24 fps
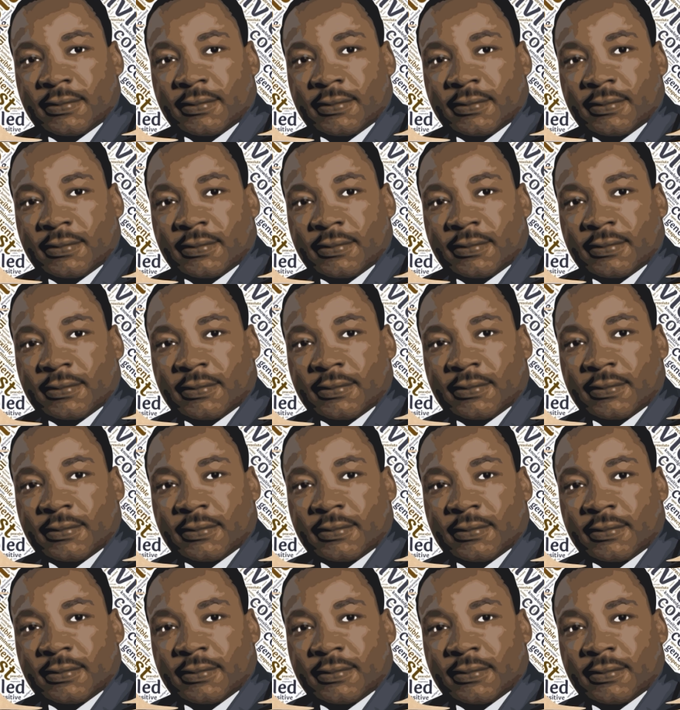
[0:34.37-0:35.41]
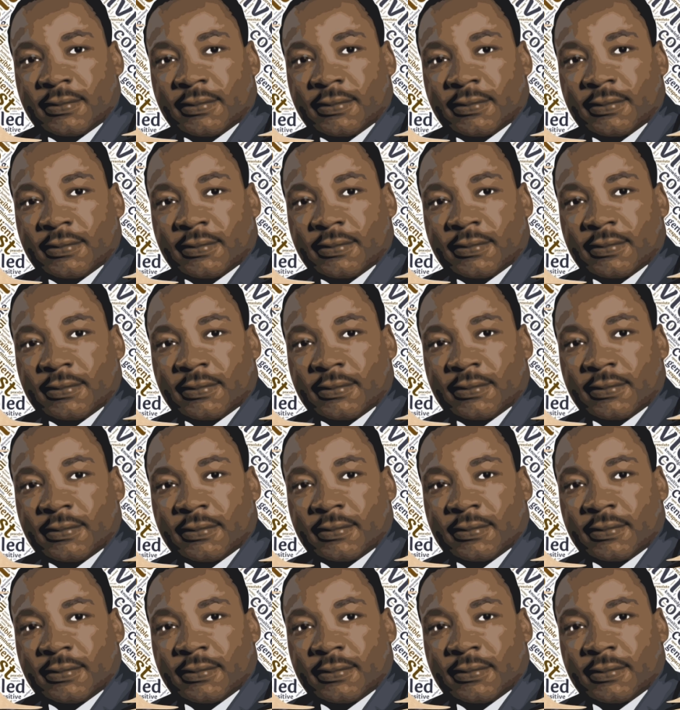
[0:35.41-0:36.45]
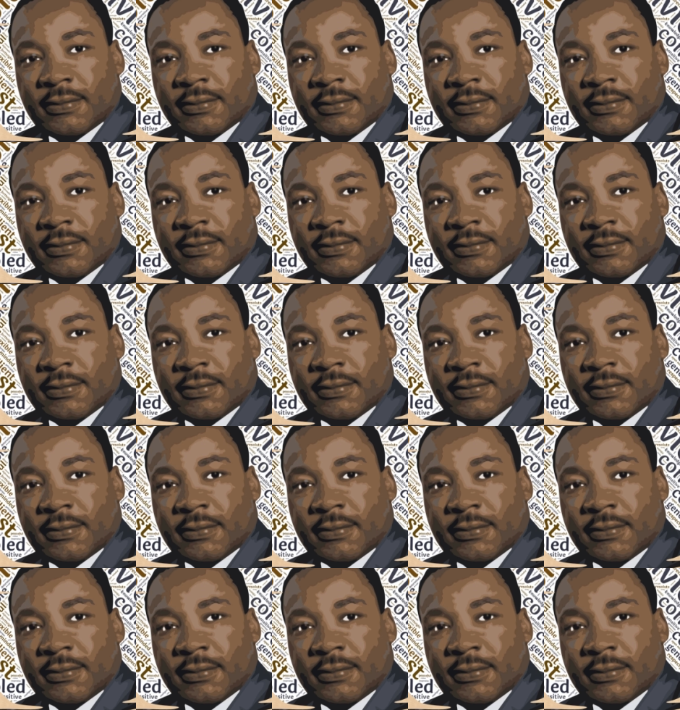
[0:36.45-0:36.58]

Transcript: (no one is talking)